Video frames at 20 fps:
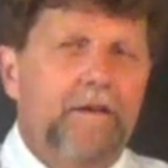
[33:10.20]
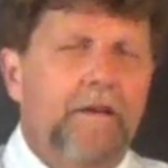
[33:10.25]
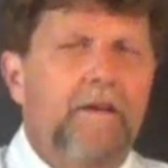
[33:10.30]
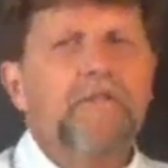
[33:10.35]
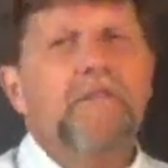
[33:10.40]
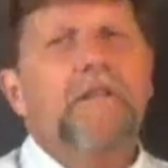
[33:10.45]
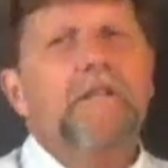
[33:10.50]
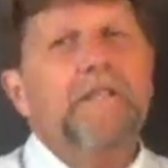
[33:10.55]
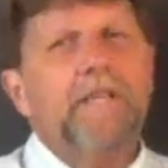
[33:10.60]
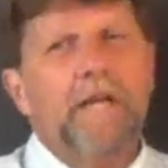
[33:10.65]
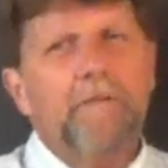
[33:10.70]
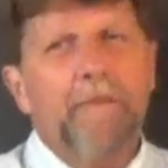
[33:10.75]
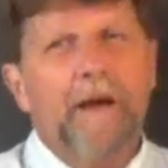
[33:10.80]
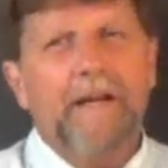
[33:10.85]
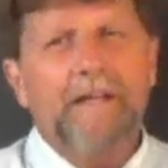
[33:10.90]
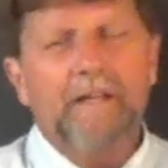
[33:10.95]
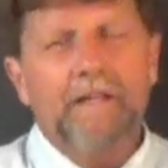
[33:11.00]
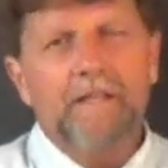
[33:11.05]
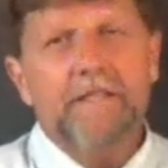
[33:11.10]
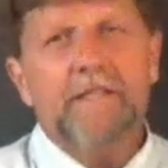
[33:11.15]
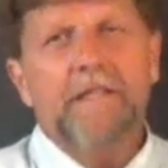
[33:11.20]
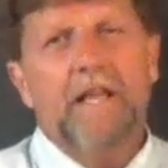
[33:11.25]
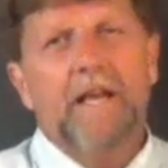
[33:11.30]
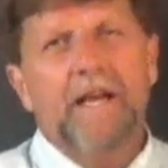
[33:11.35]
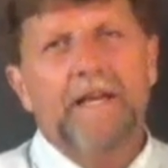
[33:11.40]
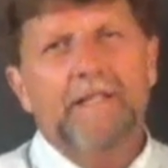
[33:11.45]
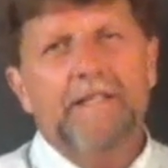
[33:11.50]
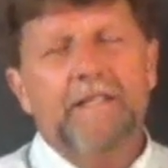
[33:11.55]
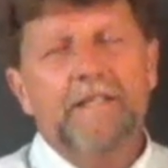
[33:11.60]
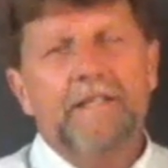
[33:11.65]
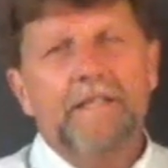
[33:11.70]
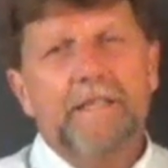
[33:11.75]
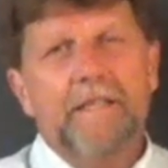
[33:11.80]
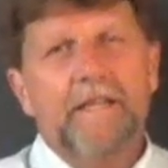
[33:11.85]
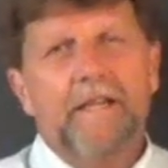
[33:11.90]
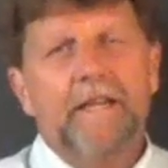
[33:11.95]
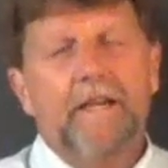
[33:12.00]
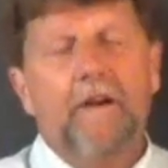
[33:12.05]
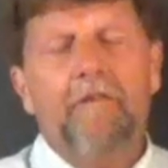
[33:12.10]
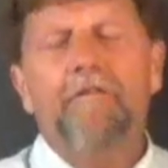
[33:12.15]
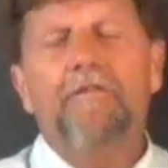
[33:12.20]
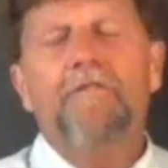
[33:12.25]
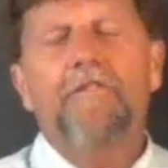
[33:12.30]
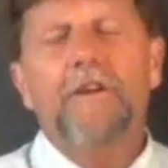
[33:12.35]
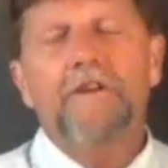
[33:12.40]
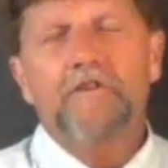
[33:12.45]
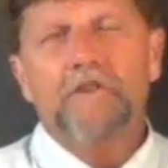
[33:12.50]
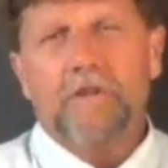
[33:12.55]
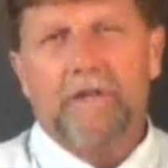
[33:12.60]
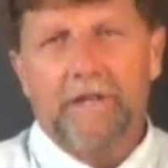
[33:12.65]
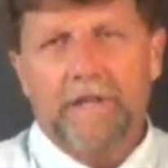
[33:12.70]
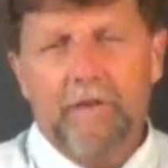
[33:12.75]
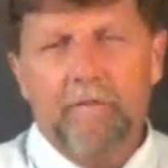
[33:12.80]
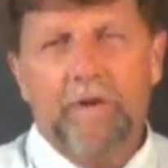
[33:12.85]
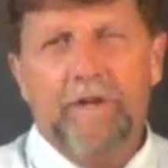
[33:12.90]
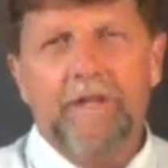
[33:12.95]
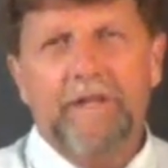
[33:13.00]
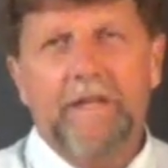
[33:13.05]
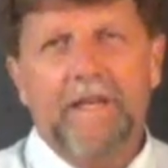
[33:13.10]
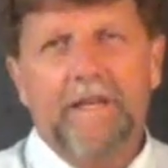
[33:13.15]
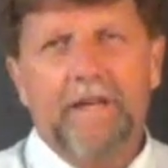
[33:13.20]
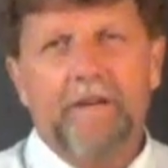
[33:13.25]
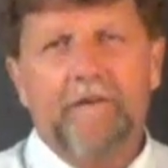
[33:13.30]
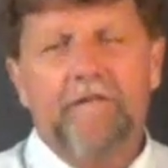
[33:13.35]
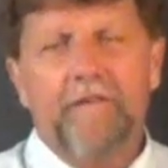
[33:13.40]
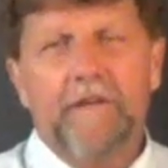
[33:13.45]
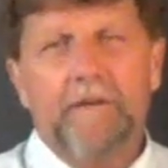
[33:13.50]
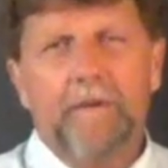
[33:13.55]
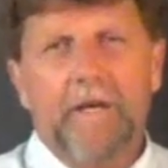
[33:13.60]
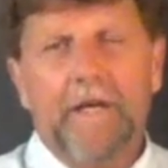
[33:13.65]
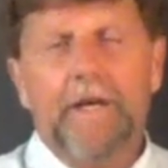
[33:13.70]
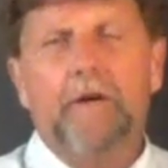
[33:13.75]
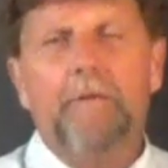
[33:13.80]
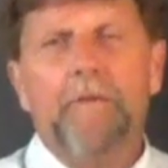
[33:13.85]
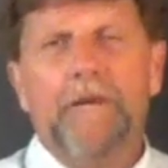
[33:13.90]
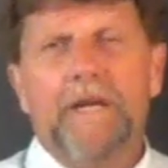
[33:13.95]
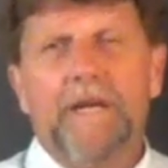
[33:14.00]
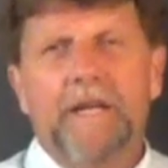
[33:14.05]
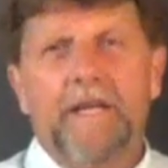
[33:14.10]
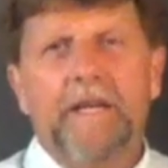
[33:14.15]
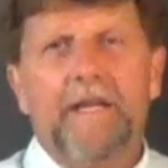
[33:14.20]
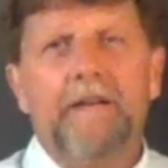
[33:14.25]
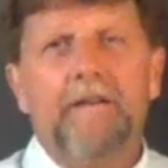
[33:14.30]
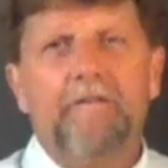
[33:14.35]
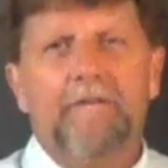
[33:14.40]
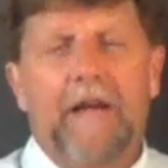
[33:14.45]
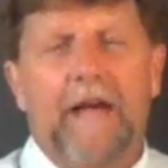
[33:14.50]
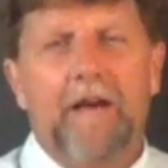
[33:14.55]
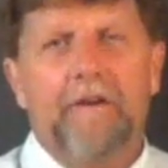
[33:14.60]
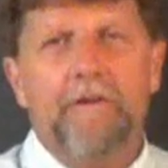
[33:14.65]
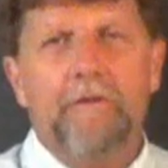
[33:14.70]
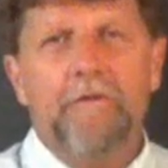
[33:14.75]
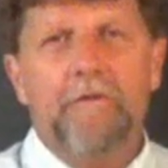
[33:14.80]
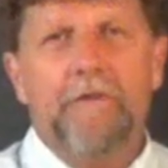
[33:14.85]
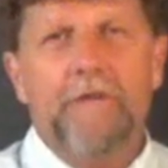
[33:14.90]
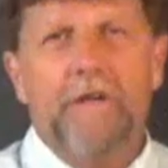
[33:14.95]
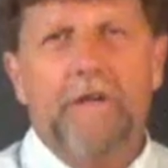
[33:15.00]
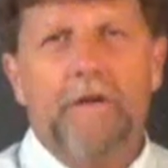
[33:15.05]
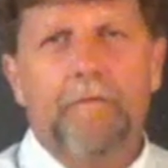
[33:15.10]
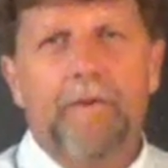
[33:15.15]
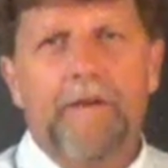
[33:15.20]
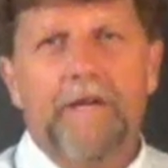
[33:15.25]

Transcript: So let's head back to the slides and see officially what the intermediate value theorem